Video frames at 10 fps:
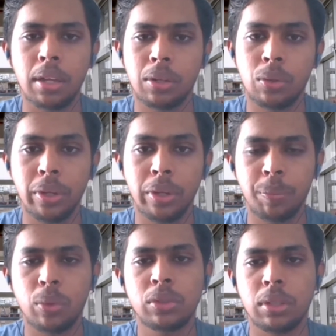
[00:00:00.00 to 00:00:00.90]
two
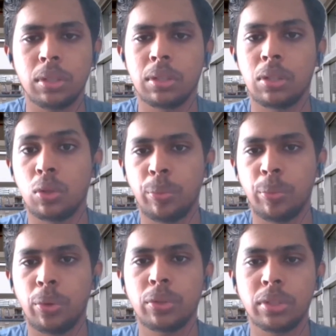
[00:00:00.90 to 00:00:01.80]
inputs to
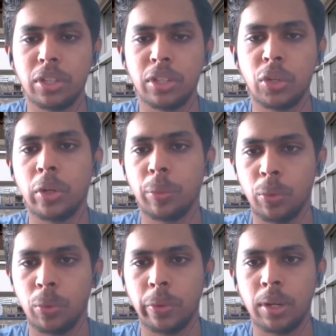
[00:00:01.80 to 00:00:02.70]
produce a new
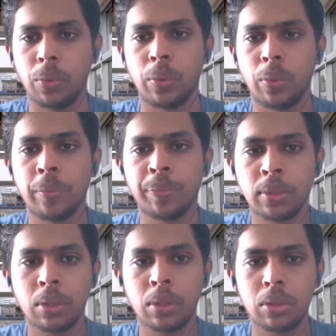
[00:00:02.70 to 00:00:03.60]
input value.
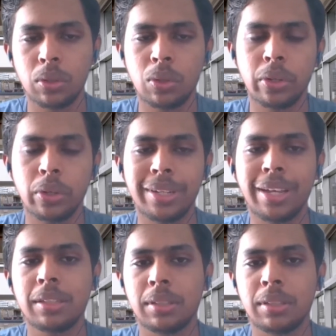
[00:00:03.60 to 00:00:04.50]
So
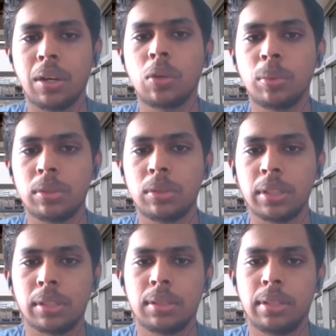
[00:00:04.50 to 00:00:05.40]
it has an output
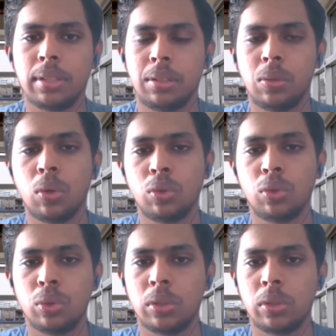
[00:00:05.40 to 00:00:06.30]
signal that
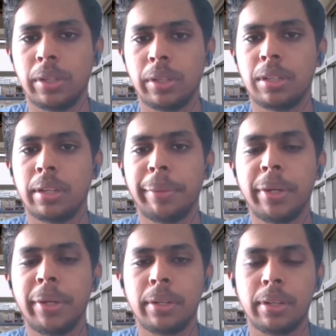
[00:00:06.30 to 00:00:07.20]
goes to in a
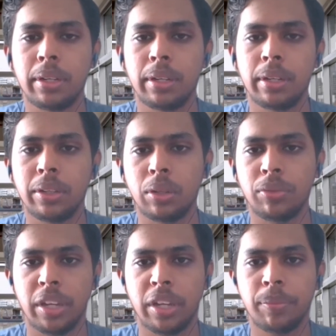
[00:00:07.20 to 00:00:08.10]
limited
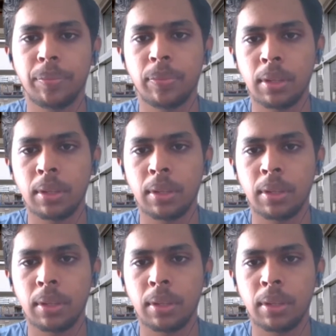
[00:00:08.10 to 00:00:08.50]
length of time.